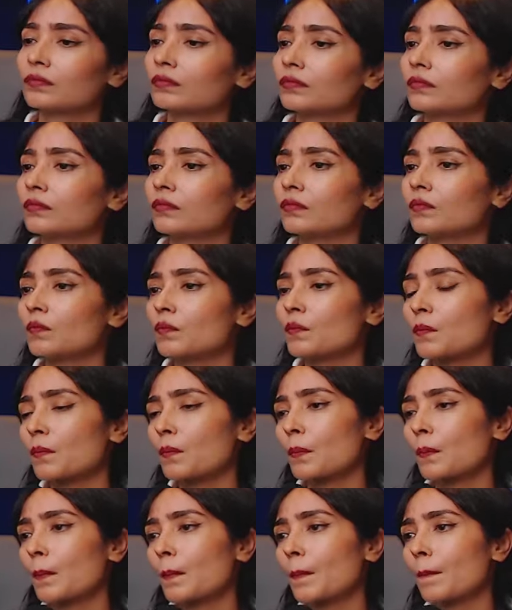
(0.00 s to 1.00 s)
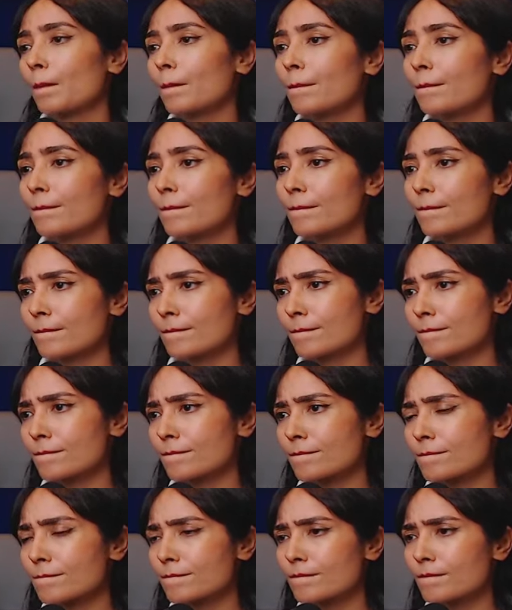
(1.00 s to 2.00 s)

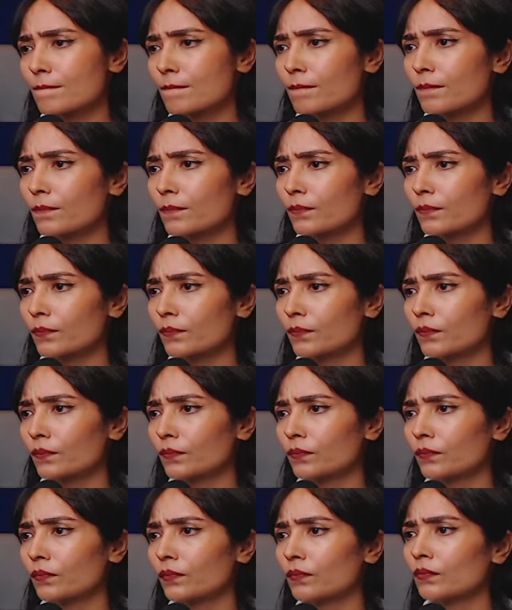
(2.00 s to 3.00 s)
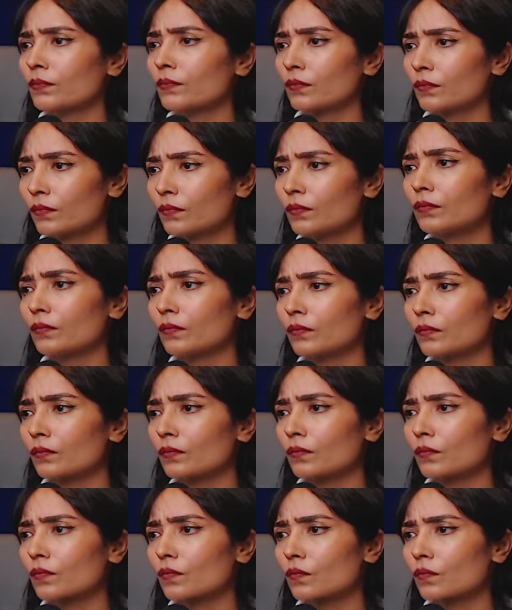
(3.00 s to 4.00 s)

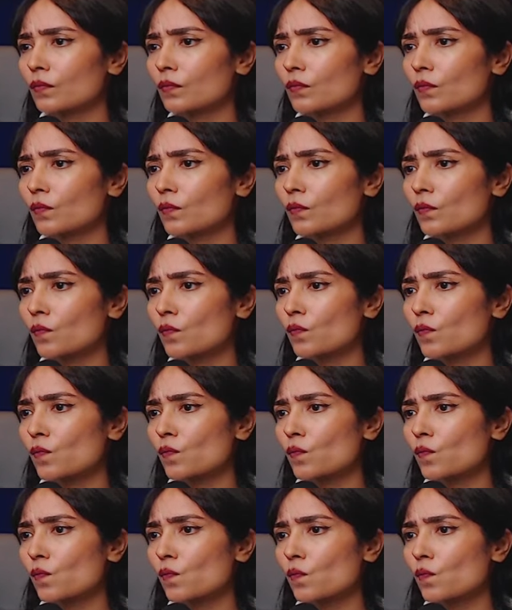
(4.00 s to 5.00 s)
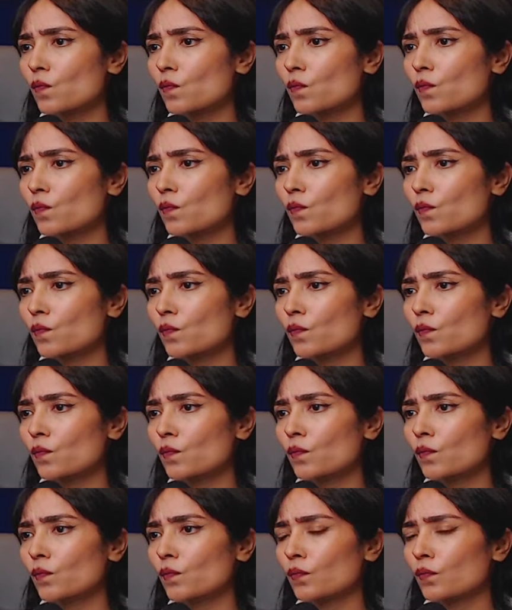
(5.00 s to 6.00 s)

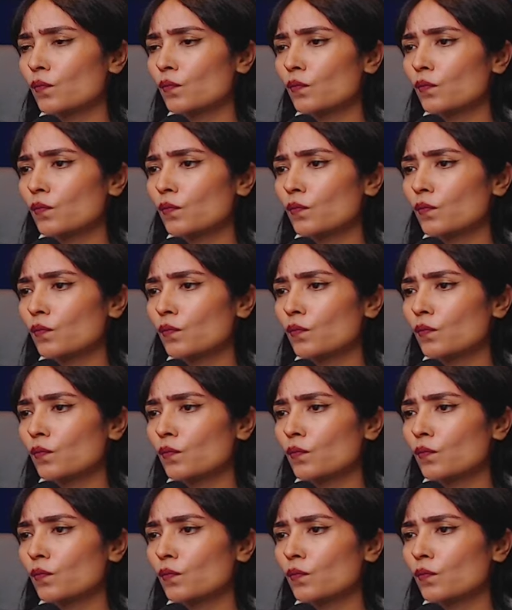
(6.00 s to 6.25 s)
No words are spoken by the person on screen.